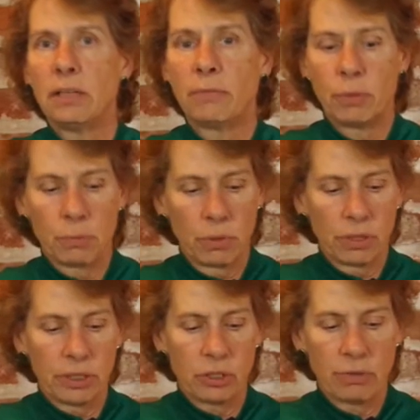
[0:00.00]
if we
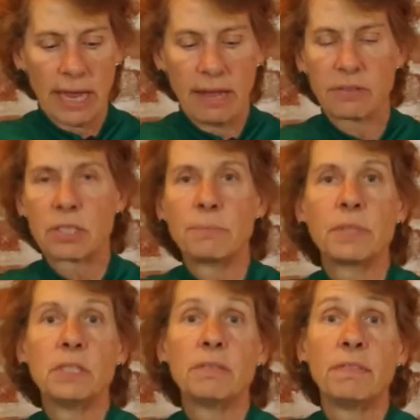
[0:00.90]
really do have
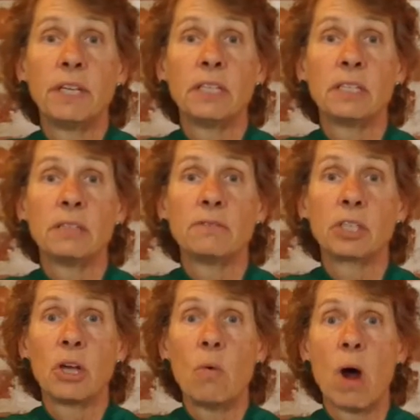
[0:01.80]
something definitive to
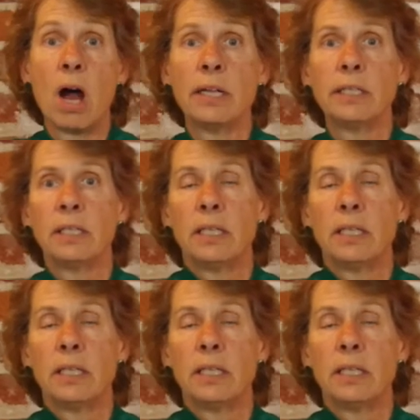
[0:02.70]
go on